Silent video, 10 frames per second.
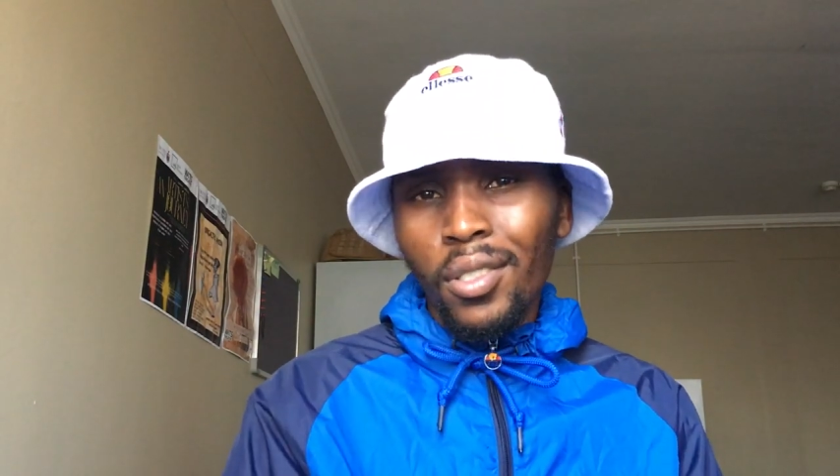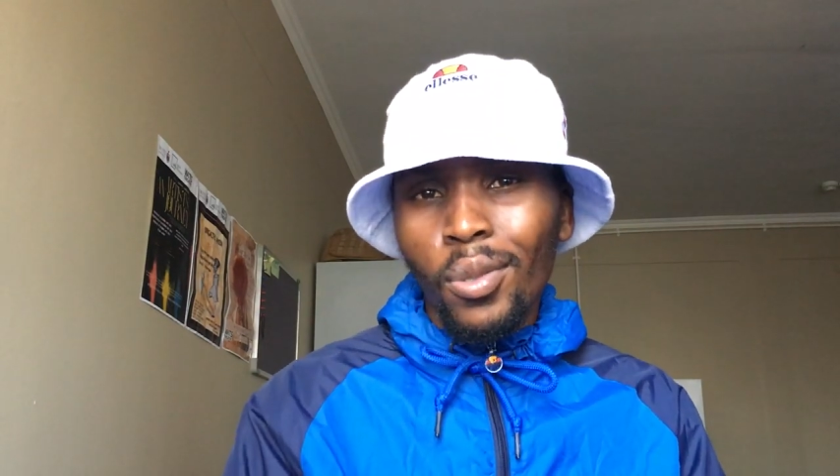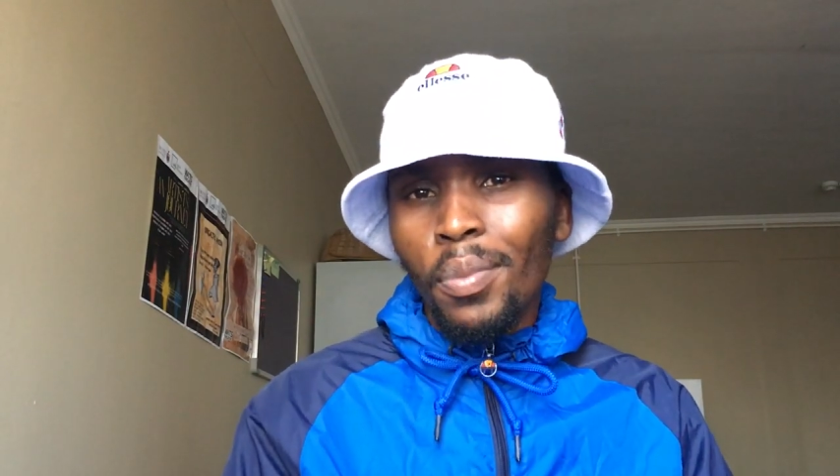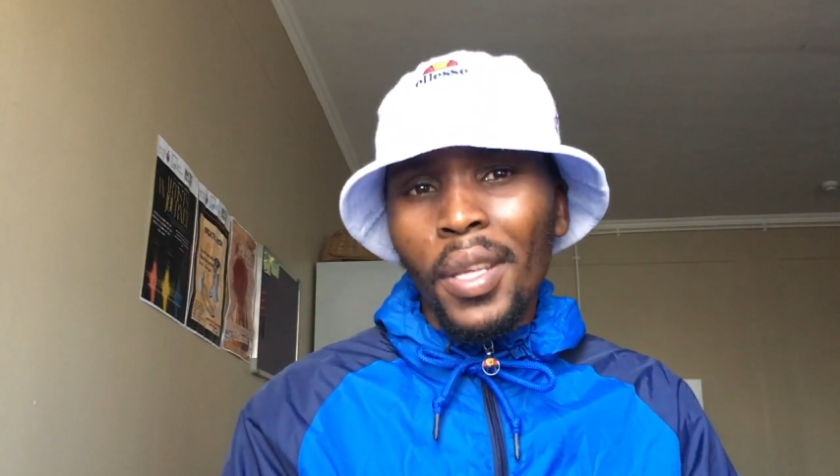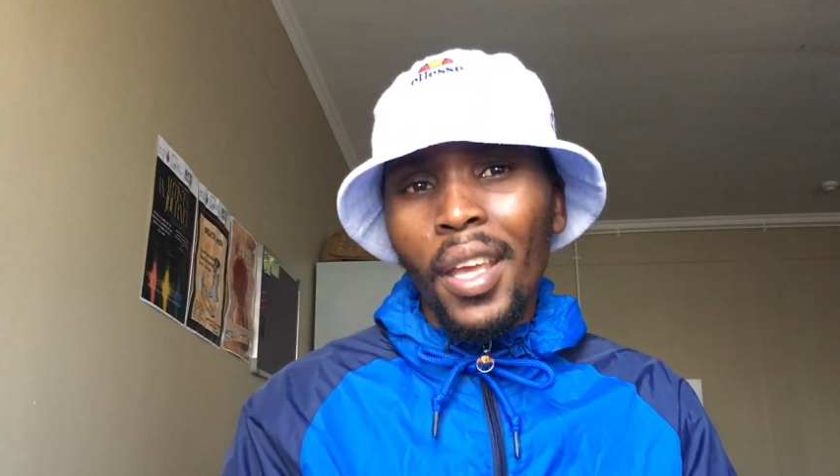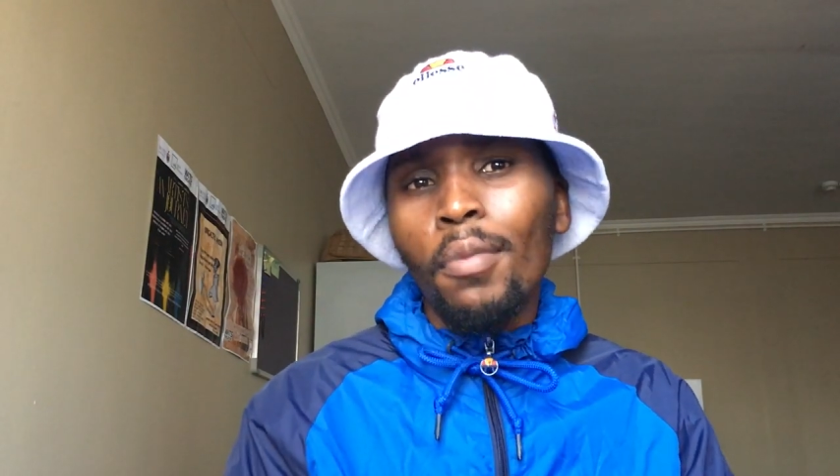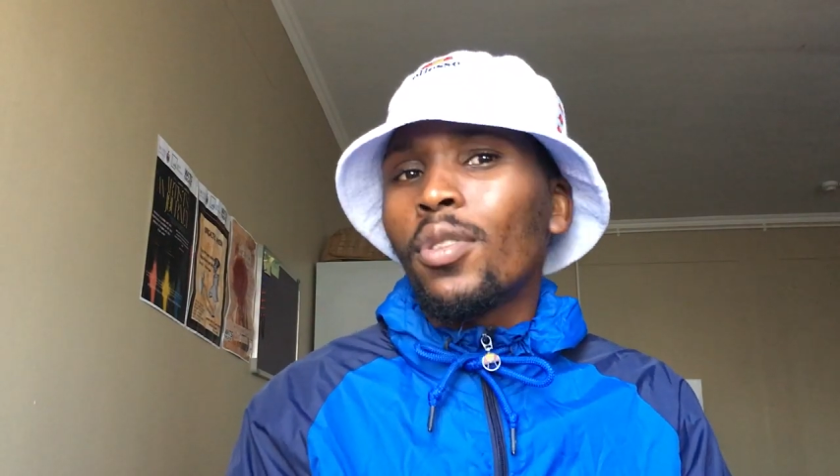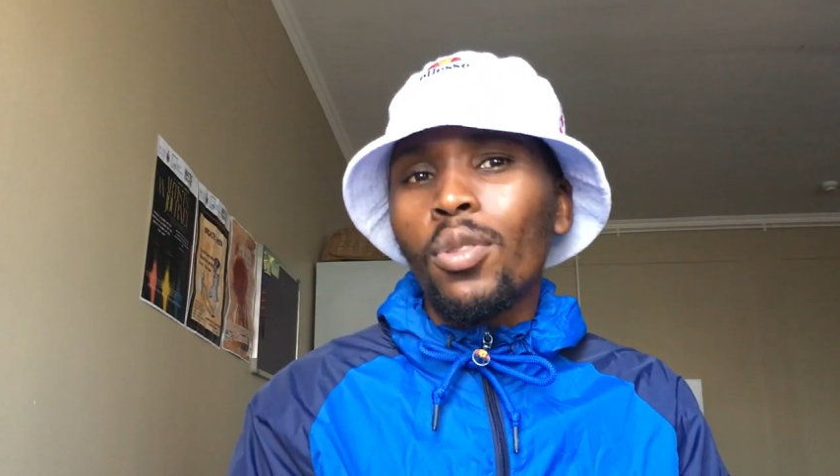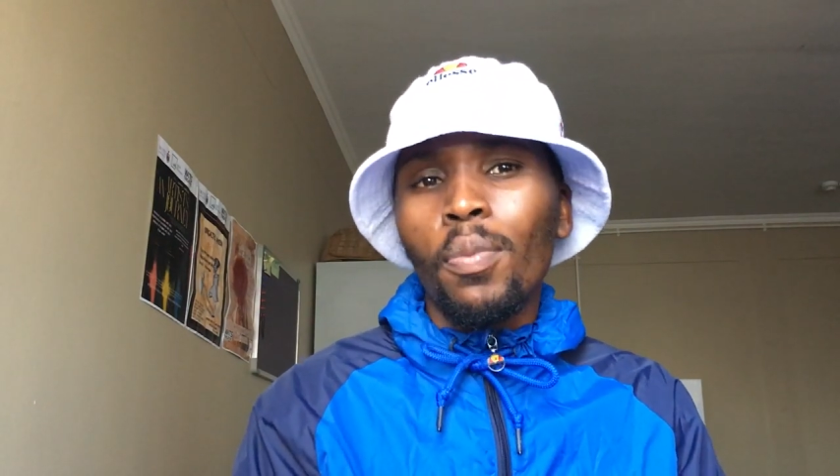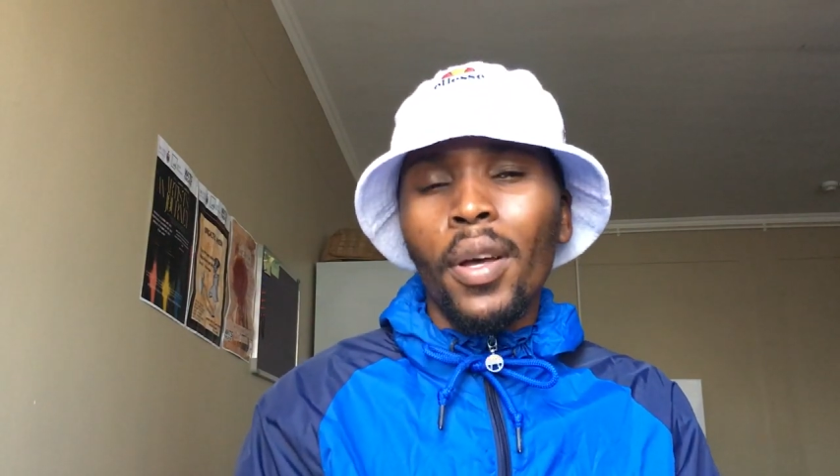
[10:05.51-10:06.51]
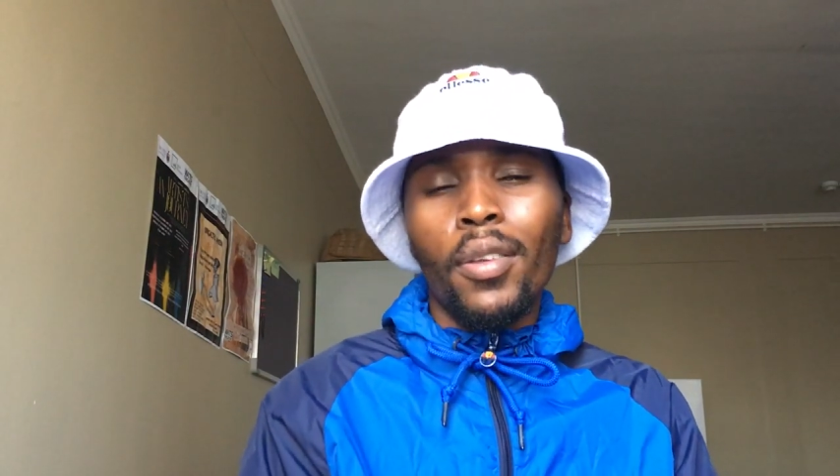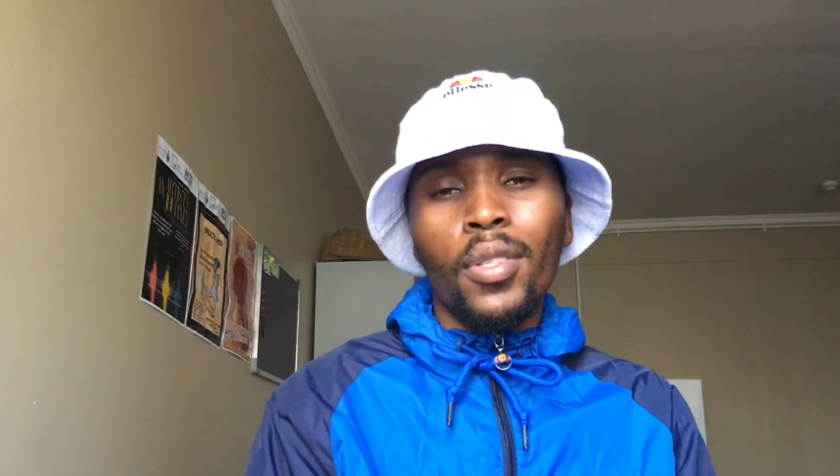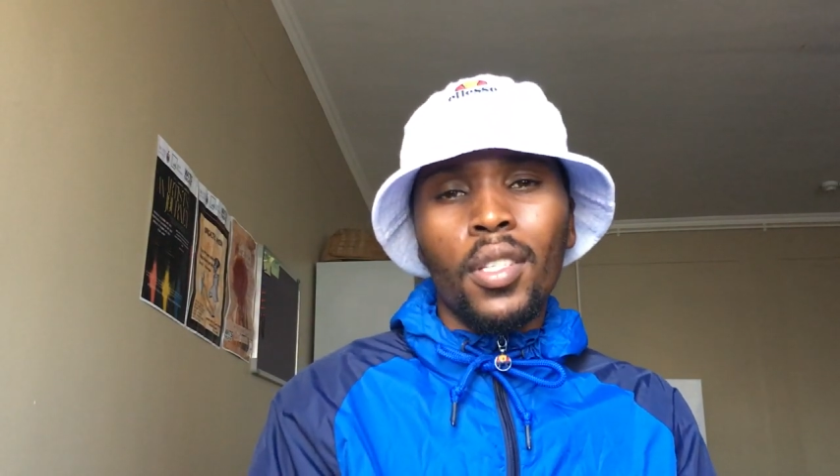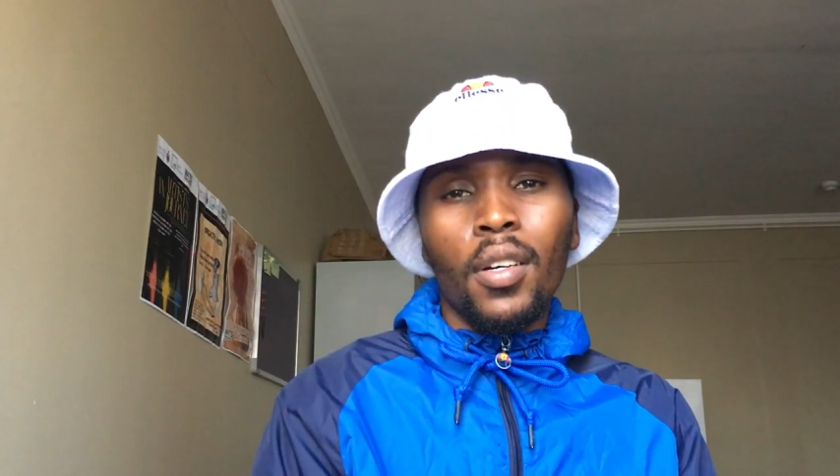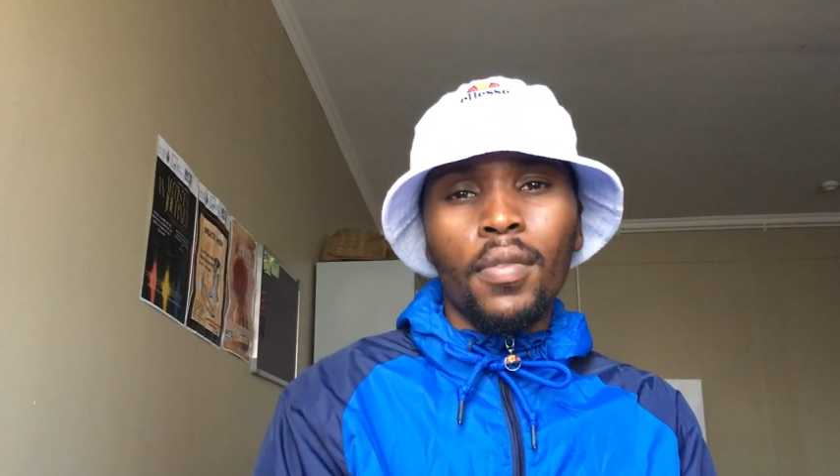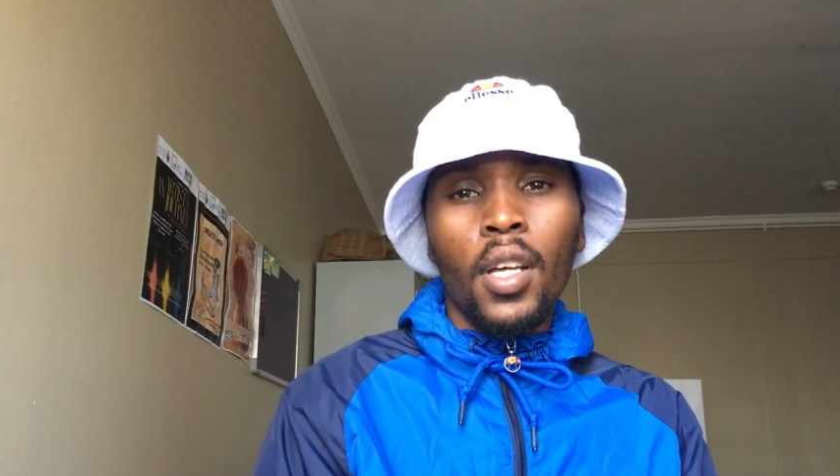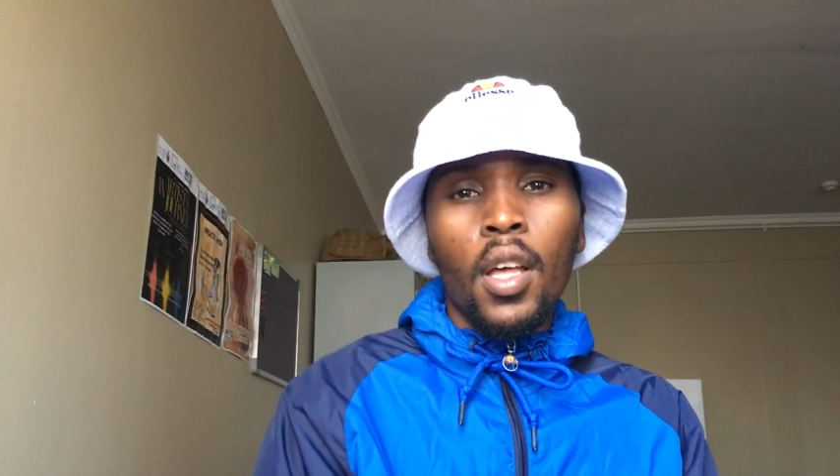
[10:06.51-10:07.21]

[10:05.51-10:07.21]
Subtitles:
you'd be able to buy yourself